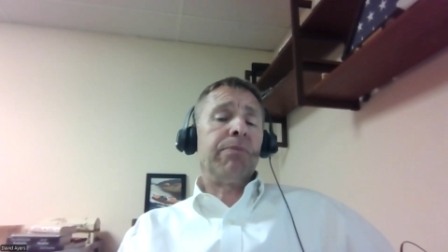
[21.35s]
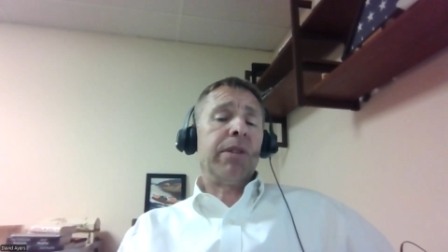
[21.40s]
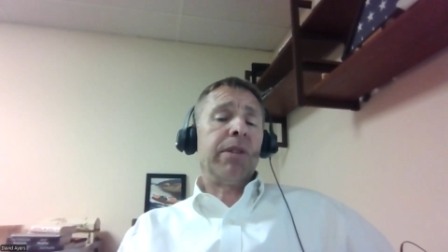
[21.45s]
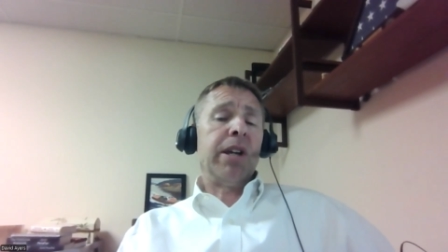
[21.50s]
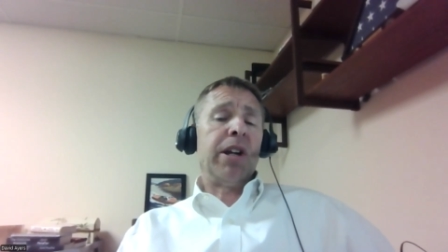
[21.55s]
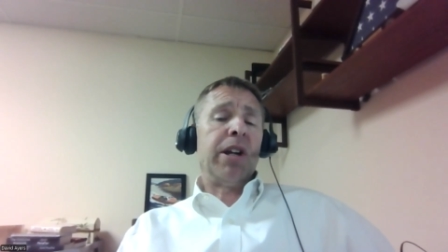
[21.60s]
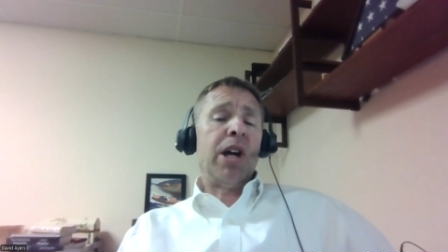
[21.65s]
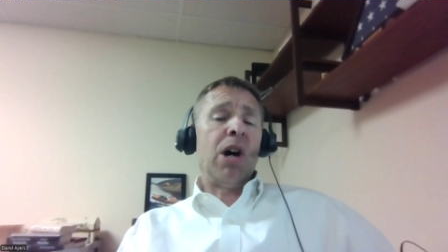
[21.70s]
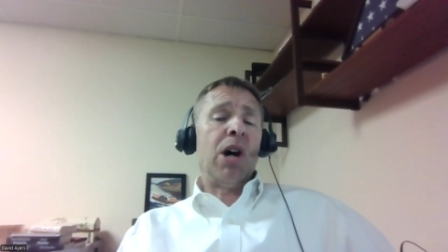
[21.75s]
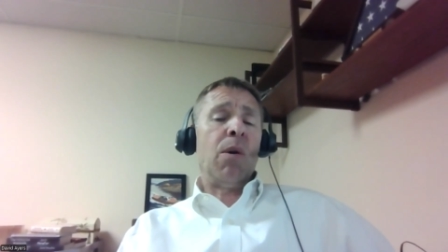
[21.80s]

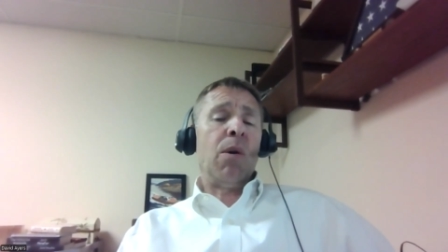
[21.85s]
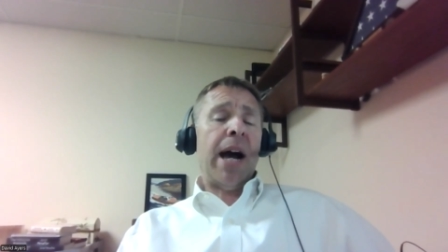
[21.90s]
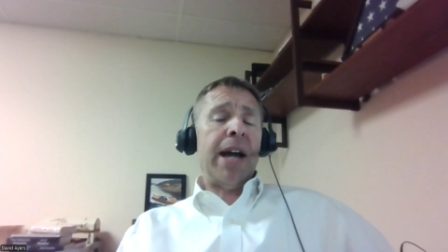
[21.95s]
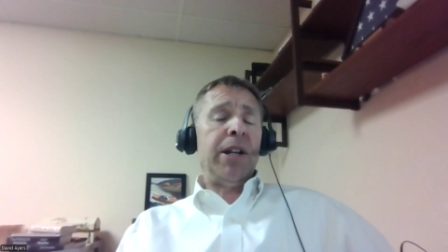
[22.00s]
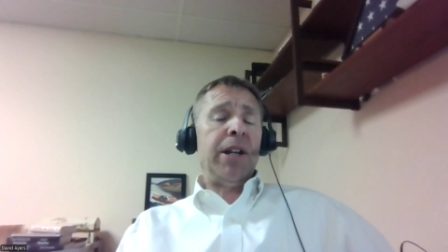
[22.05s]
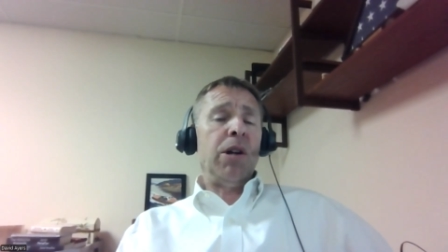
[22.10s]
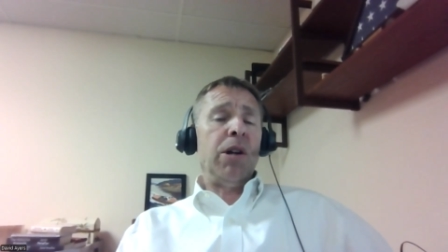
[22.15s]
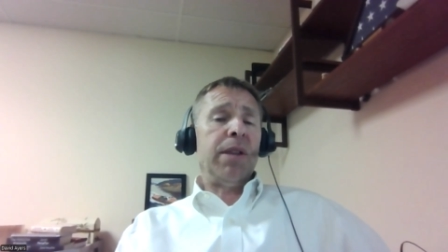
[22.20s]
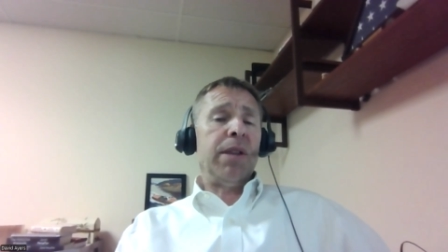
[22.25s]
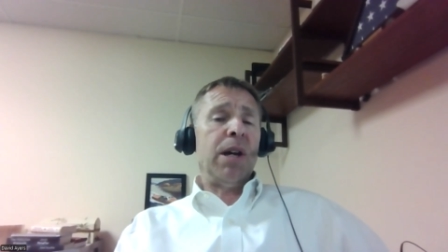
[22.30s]
I
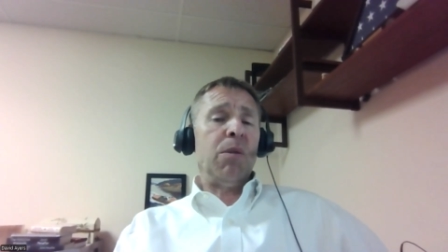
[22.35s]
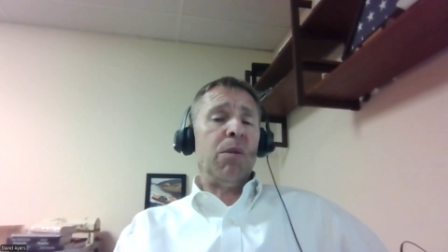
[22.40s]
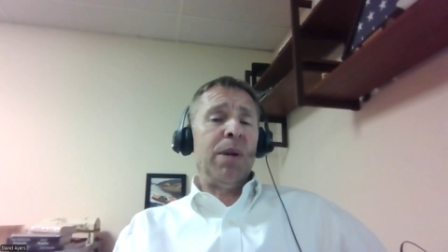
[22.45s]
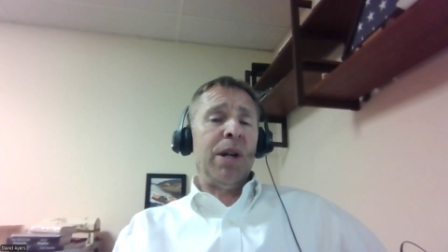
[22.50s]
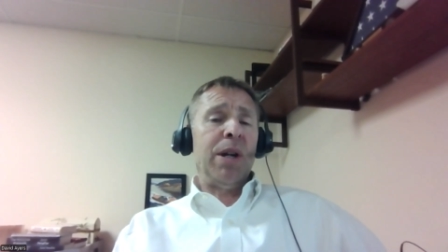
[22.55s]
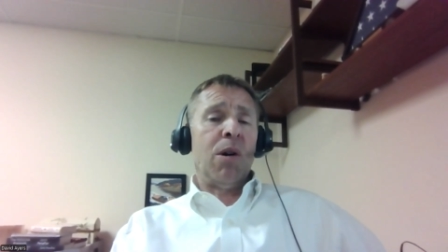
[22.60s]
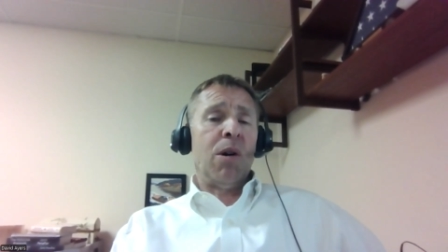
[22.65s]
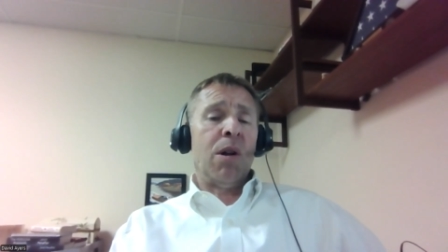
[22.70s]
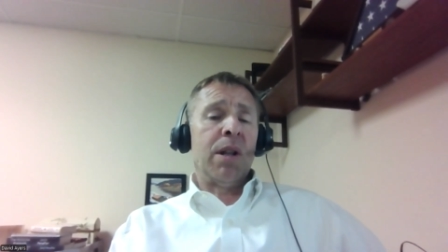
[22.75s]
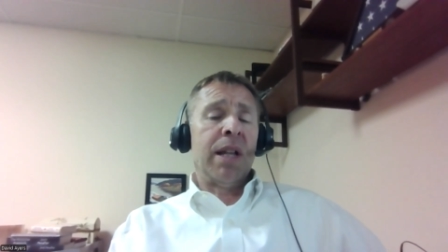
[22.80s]
know that we
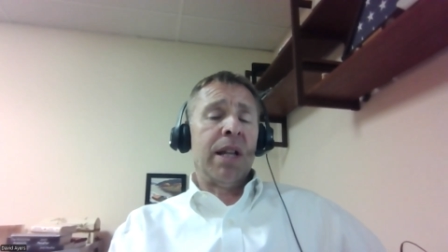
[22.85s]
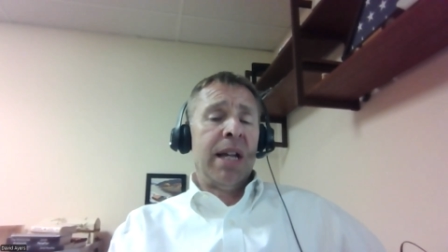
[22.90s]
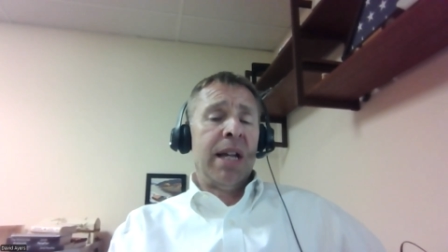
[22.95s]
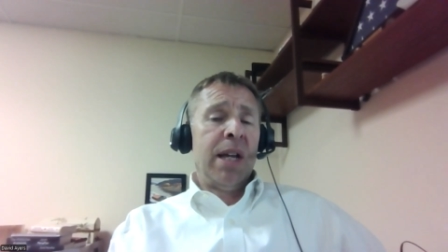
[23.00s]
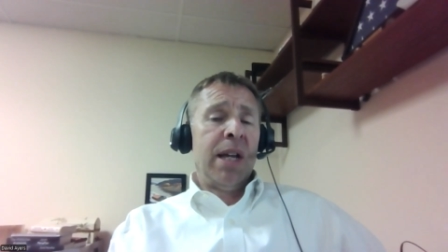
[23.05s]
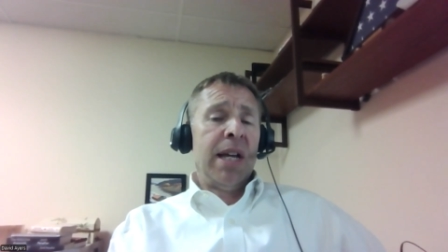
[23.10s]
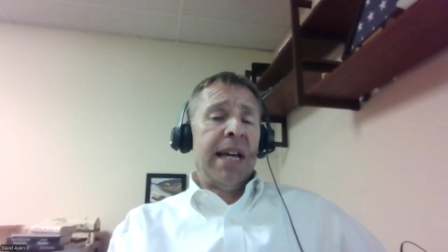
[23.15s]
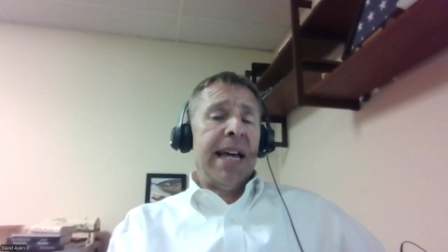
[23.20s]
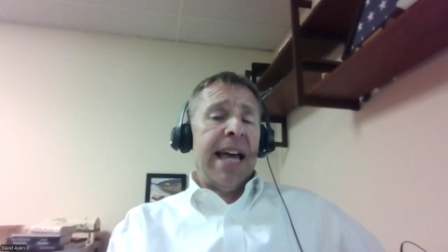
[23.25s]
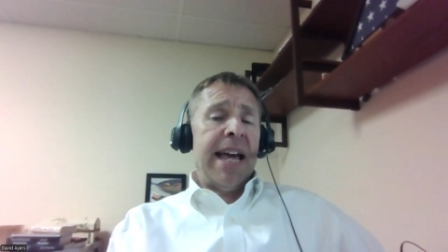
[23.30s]
all
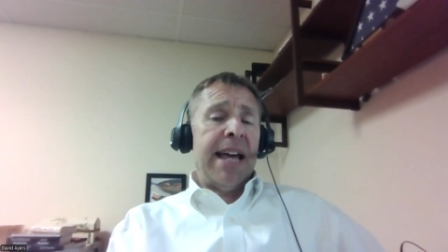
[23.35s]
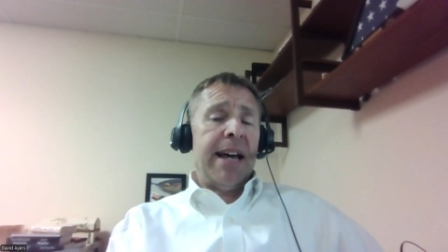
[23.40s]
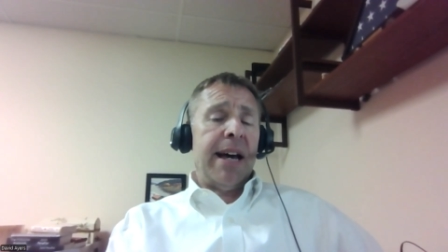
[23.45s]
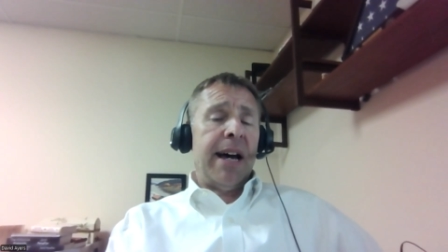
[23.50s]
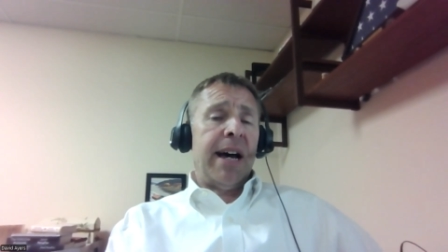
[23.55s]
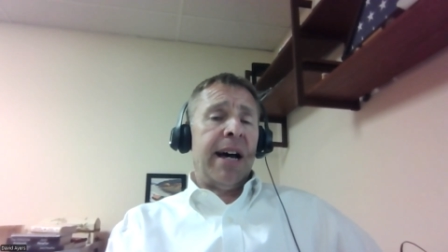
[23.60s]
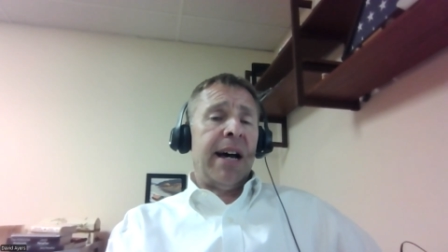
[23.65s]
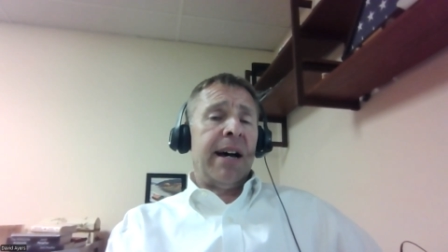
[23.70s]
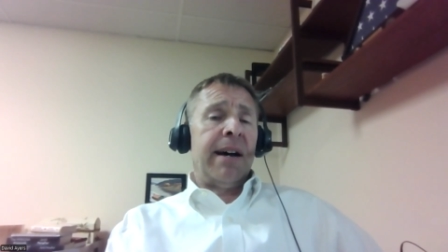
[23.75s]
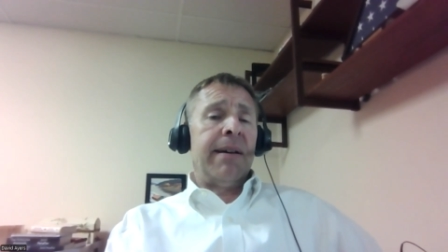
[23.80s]

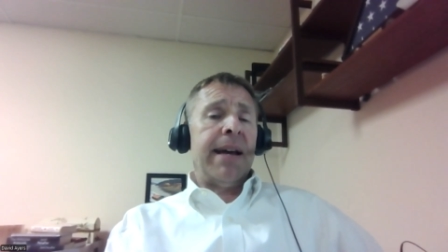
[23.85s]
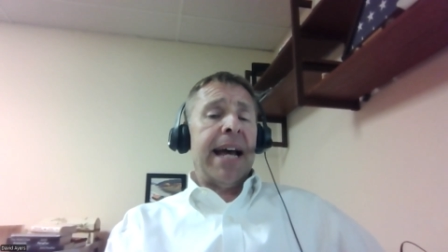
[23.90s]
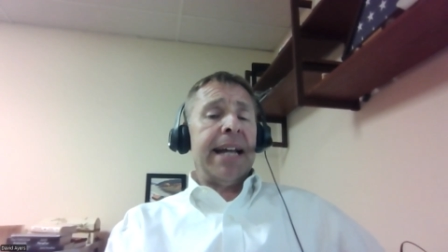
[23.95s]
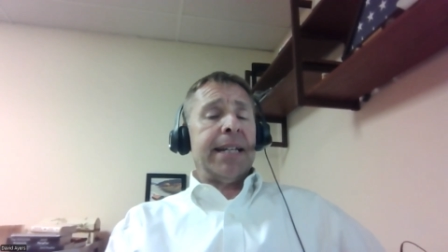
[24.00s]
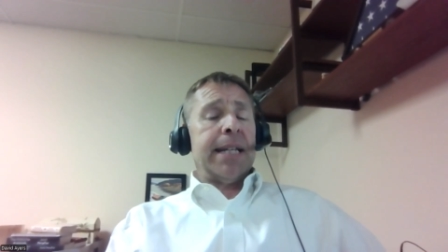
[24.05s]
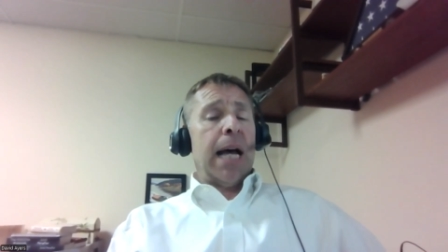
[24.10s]
at